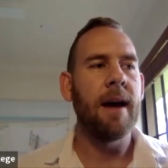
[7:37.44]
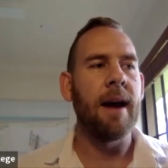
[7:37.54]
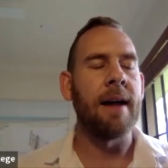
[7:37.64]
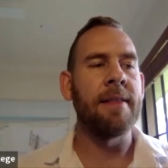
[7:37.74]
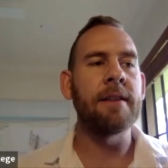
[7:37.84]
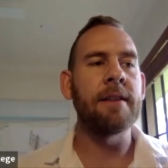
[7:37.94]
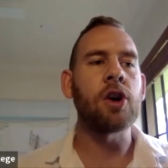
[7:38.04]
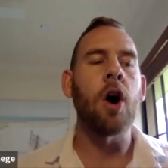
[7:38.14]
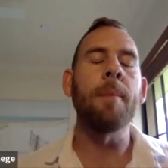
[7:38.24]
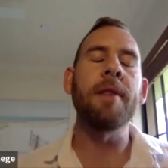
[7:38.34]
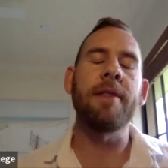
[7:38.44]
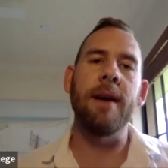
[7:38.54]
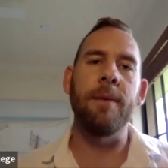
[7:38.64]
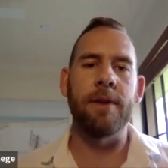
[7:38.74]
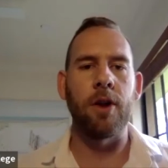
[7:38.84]
I think the common
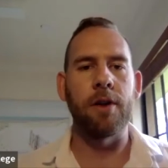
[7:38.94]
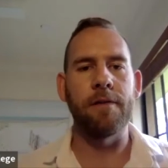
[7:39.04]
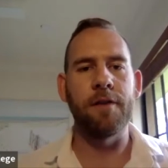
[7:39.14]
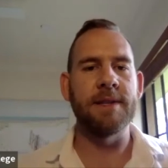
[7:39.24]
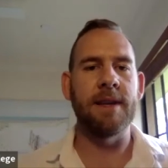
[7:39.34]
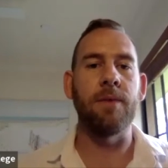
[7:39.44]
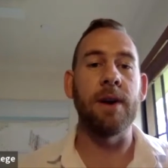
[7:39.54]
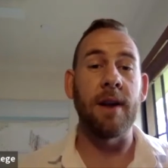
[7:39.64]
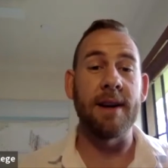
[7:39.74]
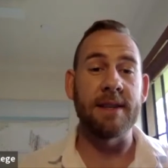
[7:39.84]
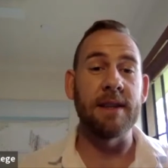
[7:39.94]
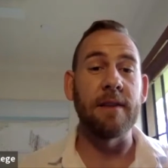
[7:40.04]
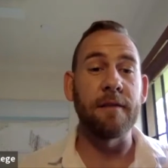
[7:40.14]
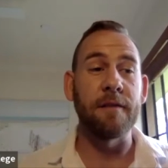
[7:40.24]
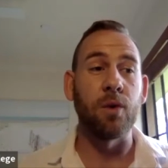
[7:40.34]
theme with a lot of them is they're realizing
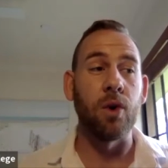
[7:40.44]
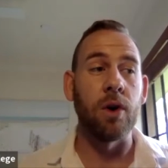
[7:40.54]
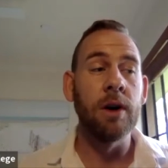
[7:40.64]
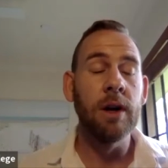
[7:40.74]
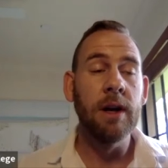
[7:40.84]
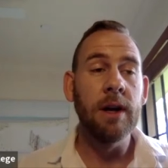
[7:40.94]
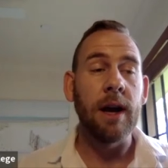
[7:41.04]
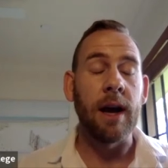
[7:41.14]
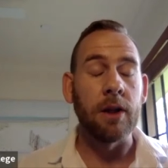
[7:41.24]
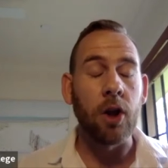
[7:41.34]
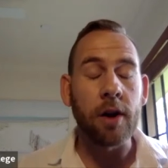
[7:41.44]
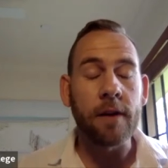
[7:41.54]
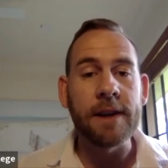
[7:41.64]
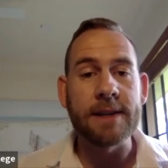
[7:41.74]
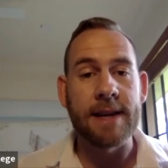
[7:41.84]
that for a lot of
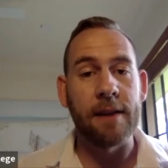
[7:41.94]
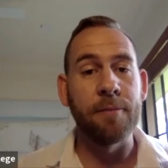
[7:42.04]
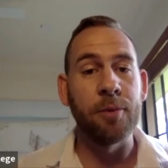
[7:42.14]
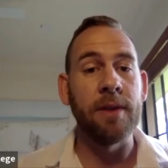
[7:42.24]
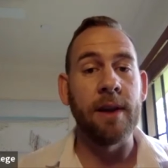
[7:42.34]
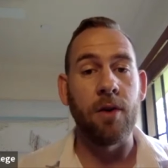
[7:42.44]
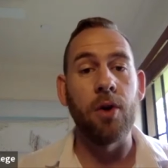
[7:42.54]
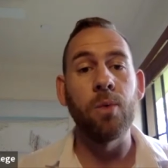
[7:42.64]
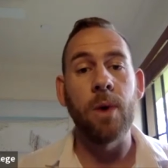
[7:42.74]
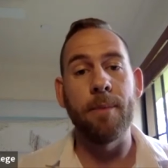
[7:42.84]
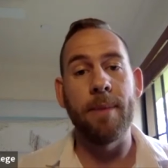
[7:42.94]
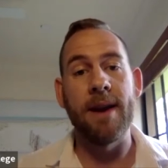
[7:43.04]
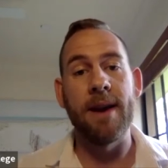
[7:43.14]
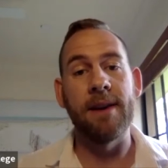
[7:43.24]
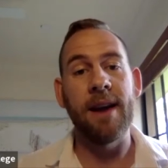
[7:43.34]
years now, they've put their own well
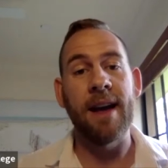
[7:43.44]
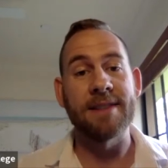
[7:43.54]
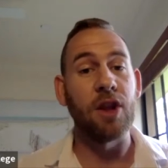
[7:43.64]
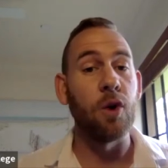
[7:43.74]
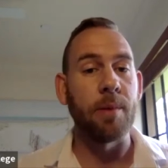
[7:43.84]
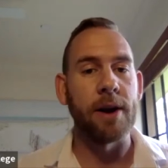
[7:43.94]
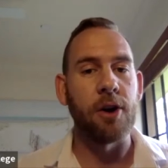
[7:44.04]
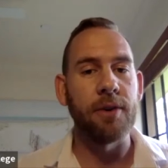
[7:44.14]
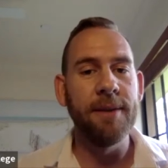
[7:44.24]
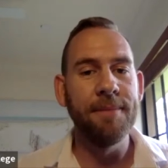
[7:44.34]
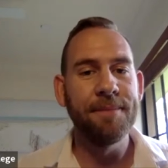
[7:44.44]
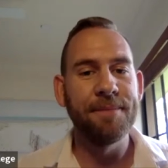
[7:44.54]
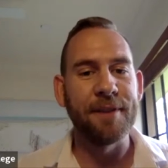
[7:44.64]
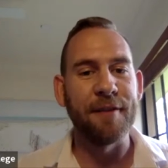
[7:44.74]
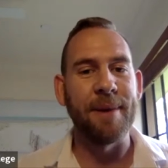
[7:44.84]
being as a low priority.
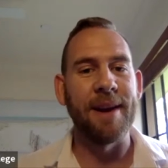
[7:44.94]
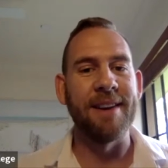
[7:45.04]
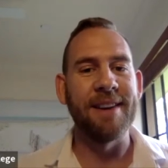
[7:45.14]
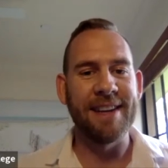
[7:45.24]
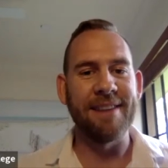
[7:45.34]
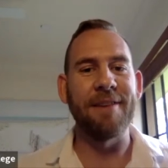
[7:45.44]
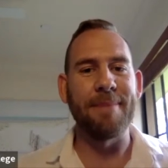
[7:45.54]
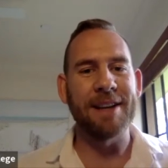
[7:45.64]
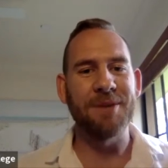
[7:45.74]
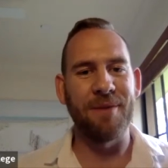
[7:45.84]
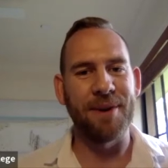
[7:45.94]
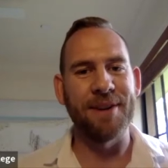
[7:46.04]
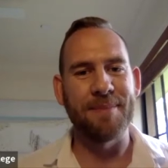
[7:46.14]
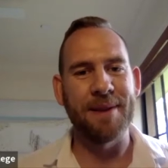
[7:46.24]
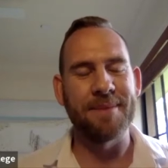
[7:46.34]
They've been giving back to everyone
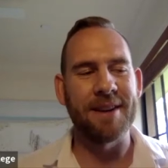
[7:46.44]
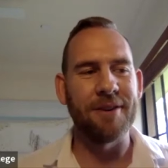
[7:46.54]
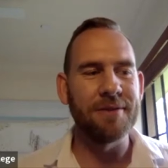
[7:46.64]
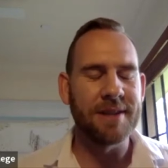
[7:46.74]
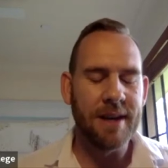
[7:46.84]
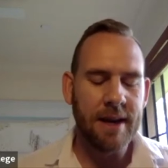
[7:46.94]
else but themselves.